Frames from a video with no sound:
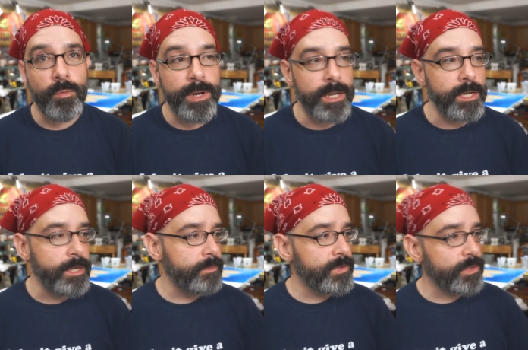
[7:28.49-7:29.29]
When it
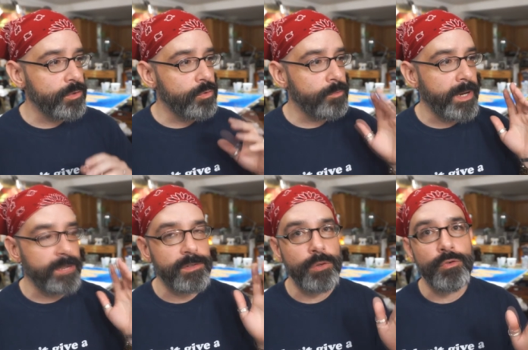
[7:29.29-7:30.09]
comes to my
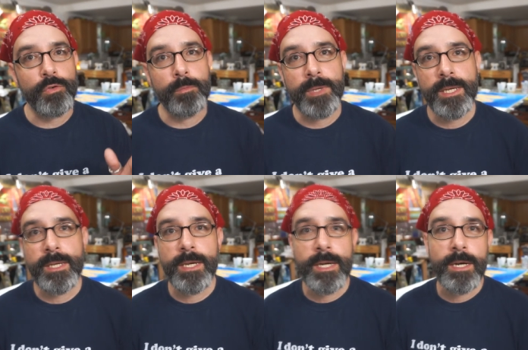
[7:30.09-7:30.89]
social
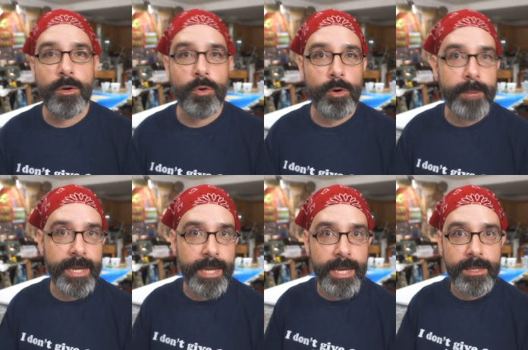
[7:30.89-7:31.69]
media or
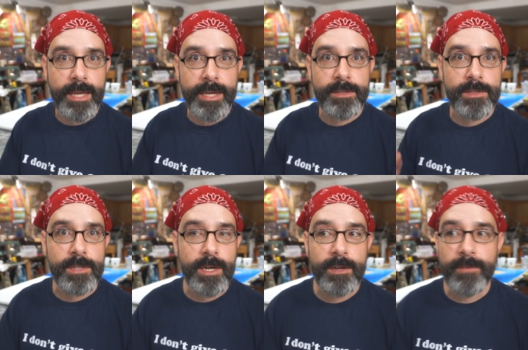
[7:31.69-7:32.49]
my online
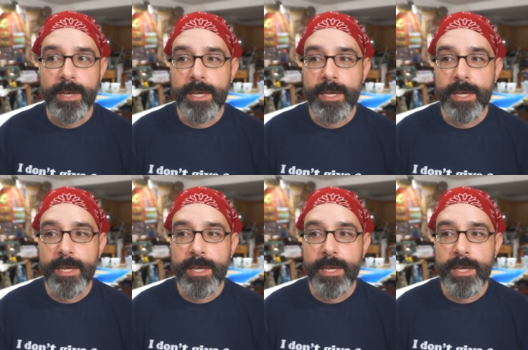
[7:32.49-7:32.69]
stuff,